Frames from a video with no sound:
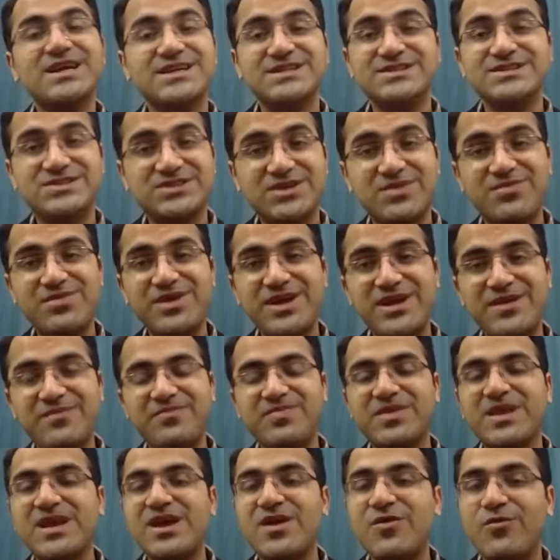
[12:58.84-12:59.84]
In
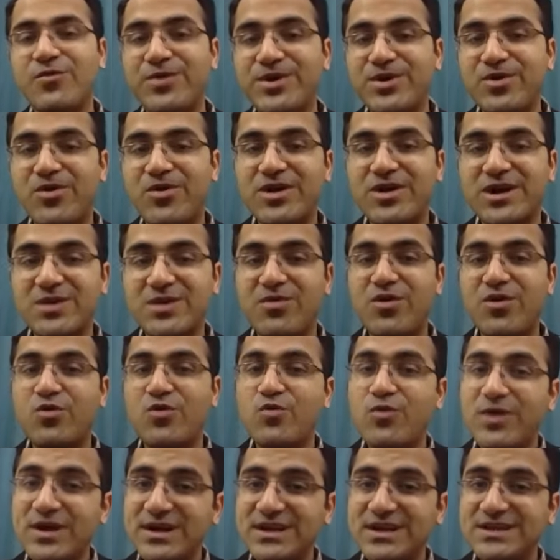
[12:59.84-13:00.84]
summary, we talked
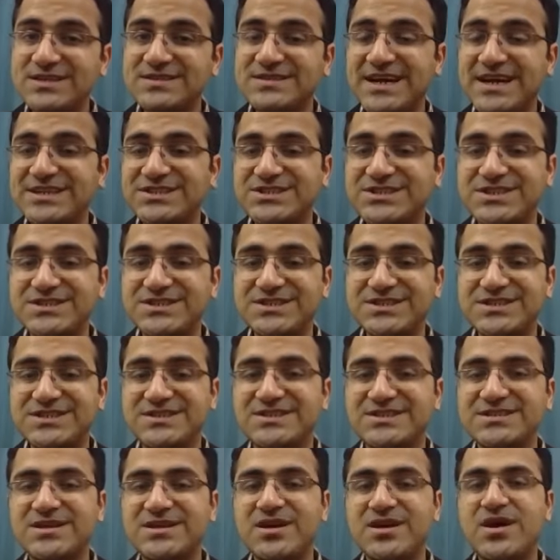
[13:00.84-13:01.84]
about what is
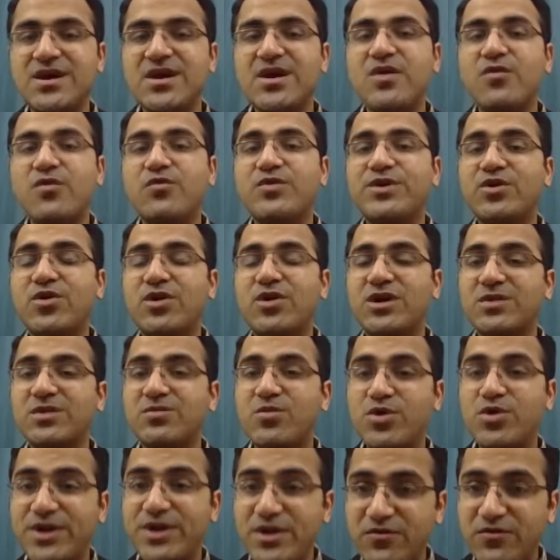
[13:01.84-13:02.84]
HHS, we talked
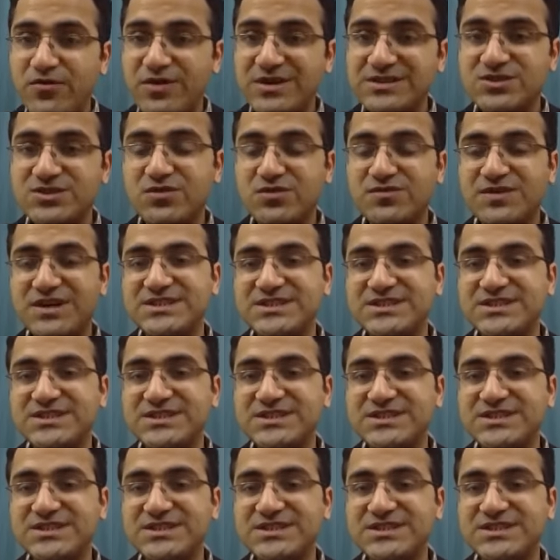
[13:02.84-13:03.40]
about difference of